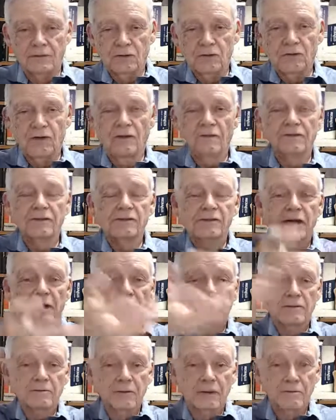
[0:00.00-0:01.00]
12
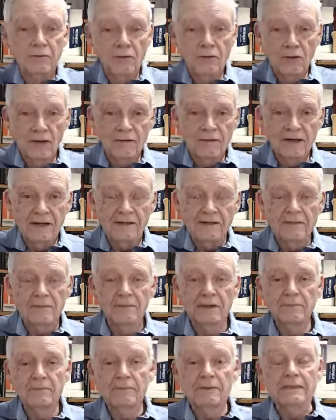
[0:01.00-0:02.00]
disciples, maybe 12,000
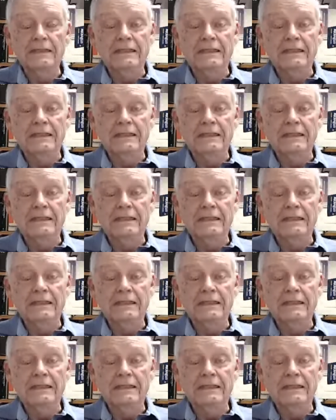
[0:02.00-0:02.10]
people.